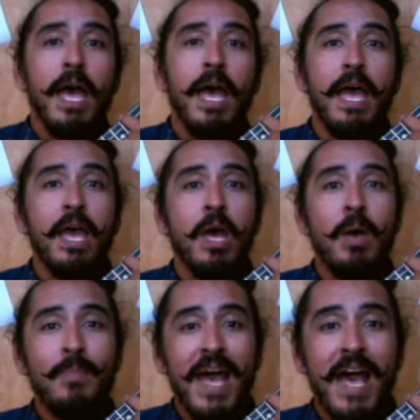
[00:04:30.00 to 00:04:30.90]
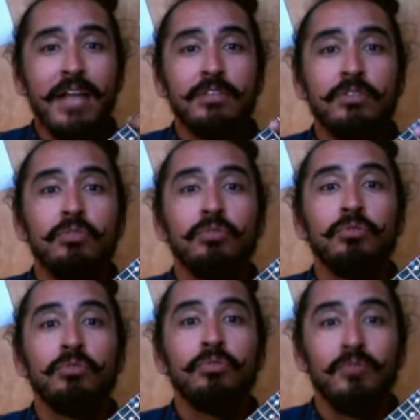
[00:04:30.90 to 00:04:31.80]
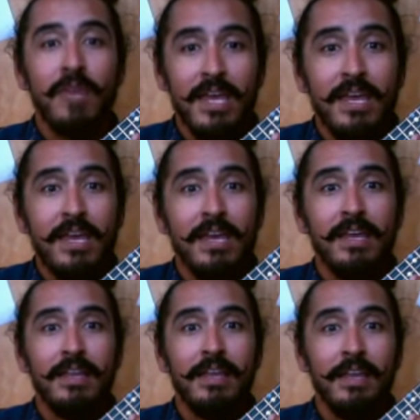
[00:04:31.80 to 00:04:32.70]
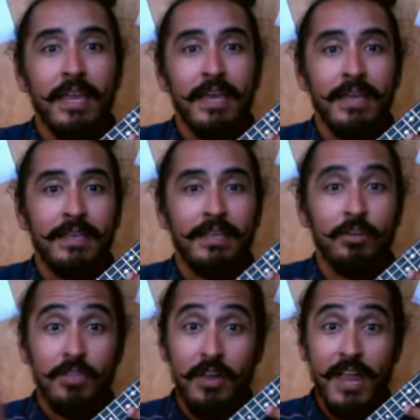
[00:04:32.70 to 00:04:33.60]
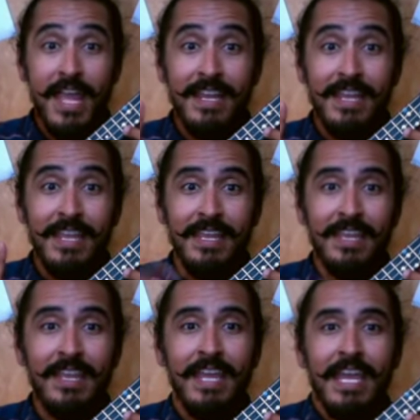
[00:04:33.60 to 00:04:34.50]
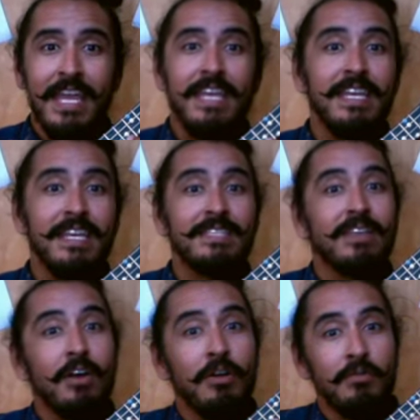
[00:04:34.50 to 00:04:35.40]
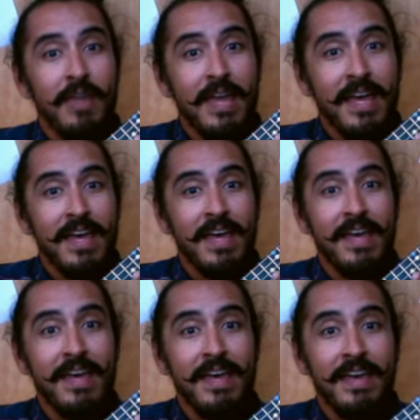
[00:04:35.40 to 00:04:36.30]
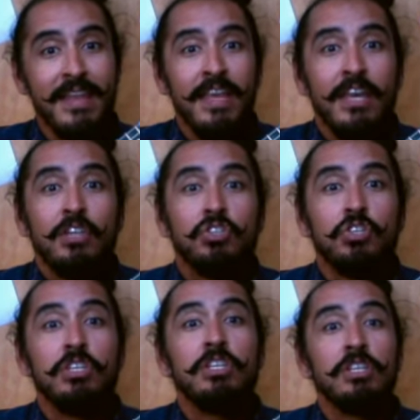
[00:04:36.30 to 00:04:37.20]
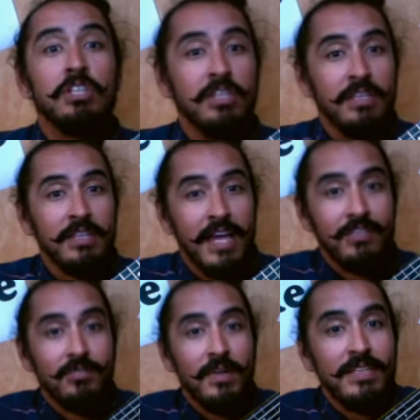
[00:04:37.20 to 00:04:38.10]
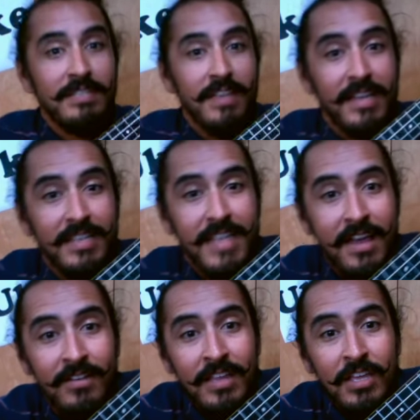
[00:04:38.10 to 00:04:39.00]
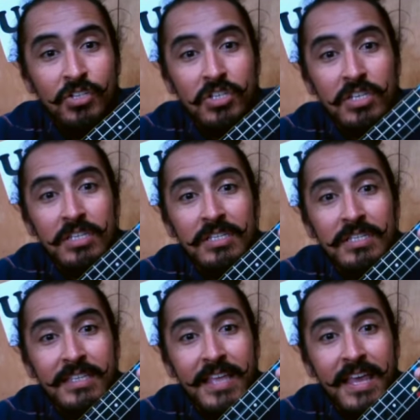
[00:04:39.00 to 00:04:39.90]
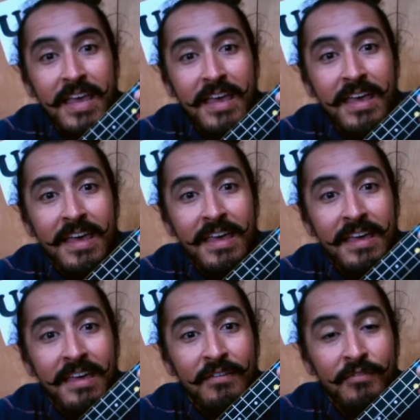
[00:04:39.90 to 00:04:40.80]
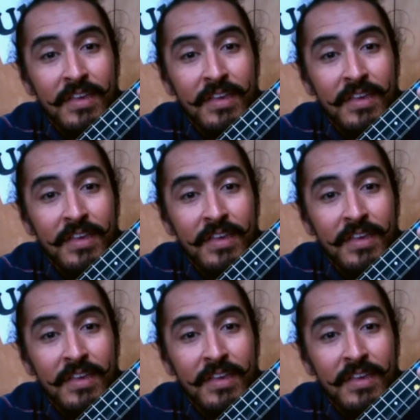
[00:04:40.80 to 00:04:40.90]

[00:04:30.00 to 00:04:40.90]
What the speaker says: and back to red again. Here's our ending. It's a red G, that's right, slide it down, G7